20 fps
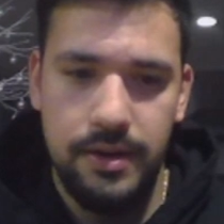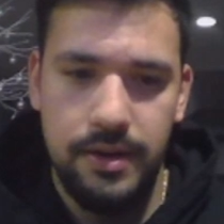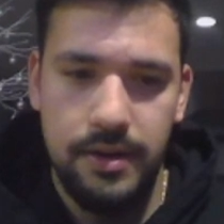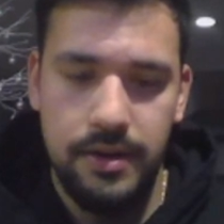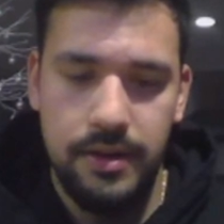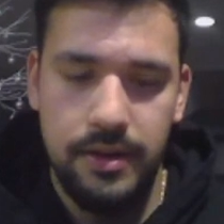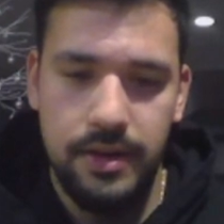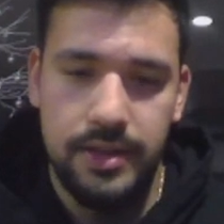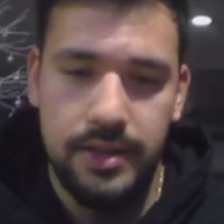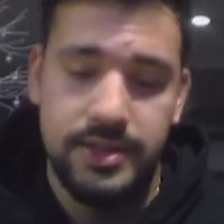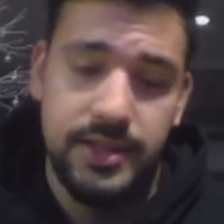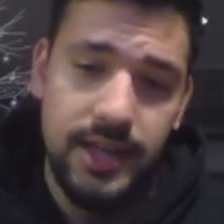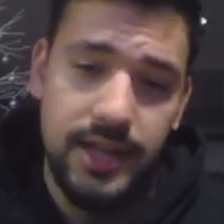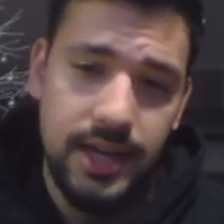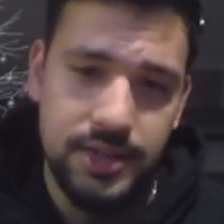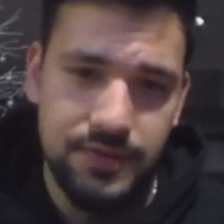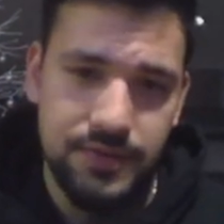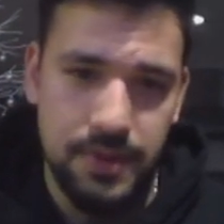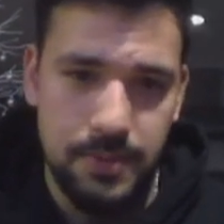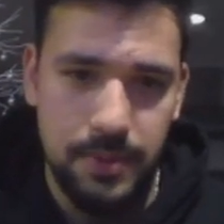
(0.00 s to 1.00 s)
he has the
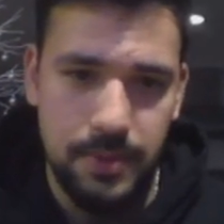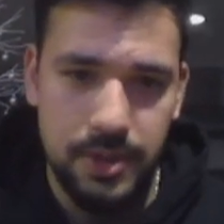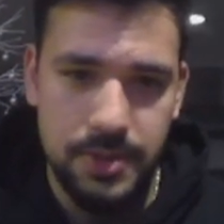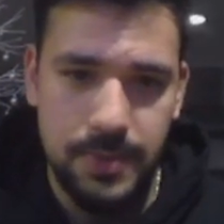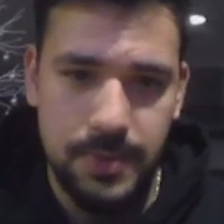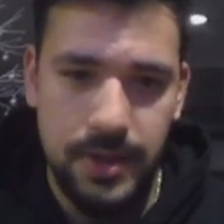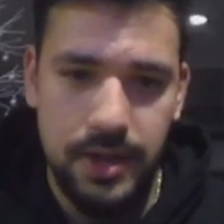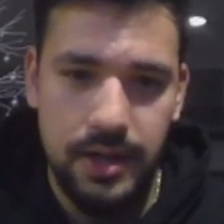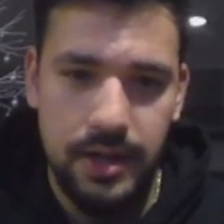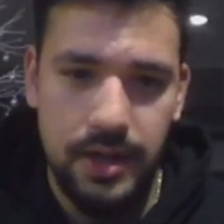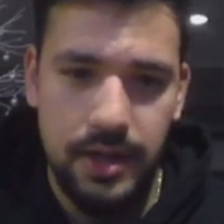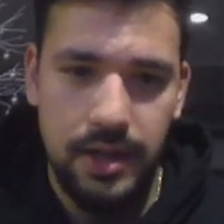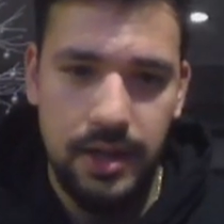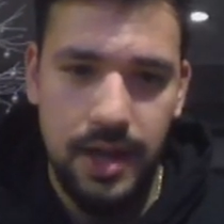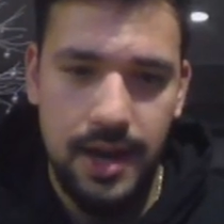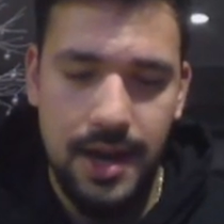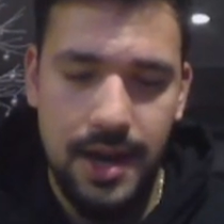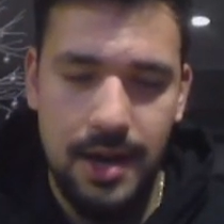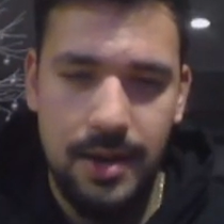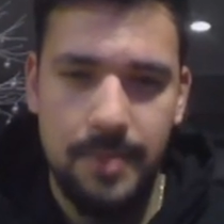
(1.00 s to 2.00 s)
Ash for the Prosperity,
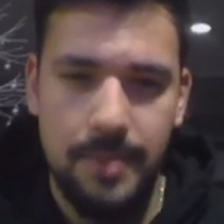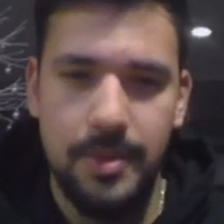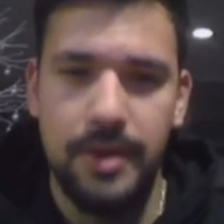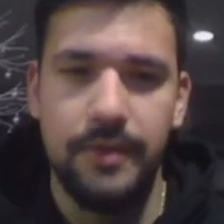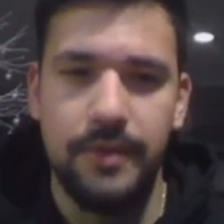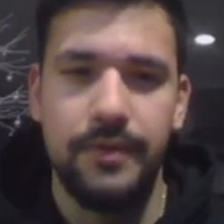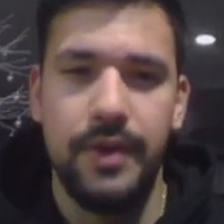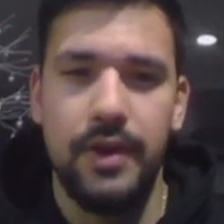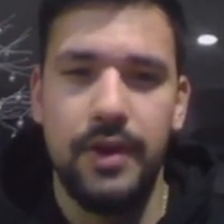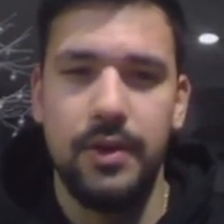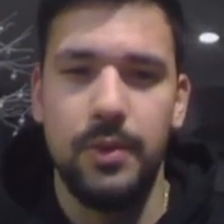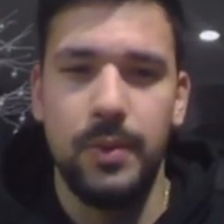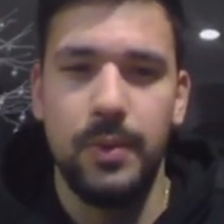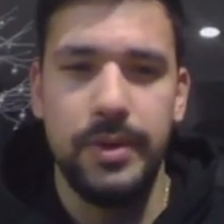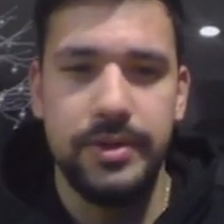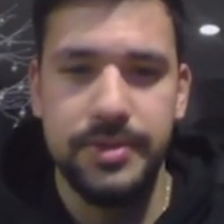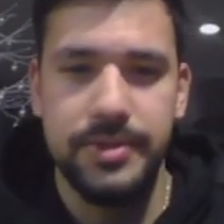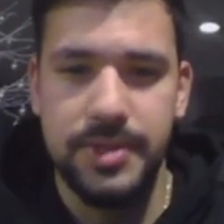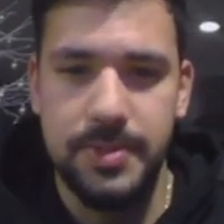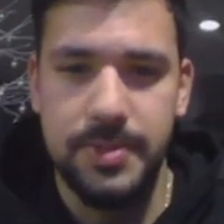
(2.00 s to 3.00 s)
and now I'm in a very
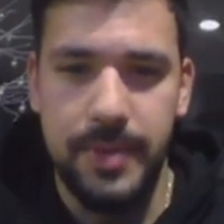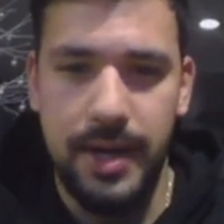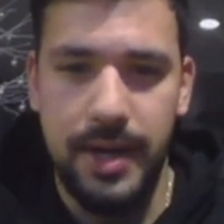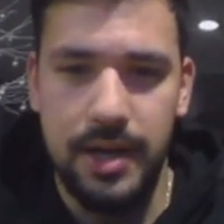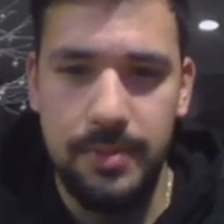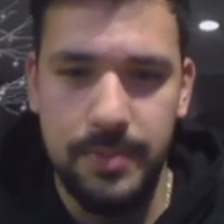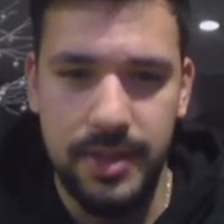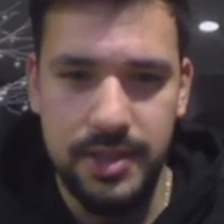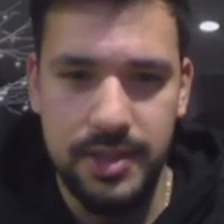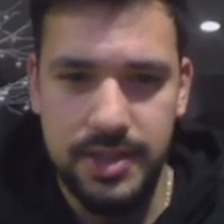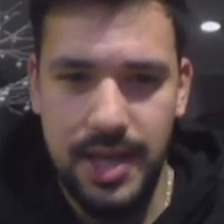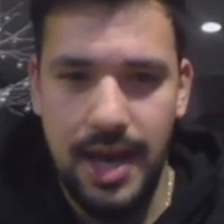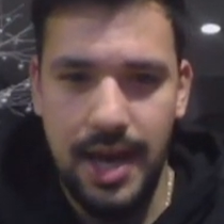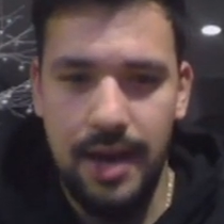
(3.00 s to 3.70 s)
weird spot because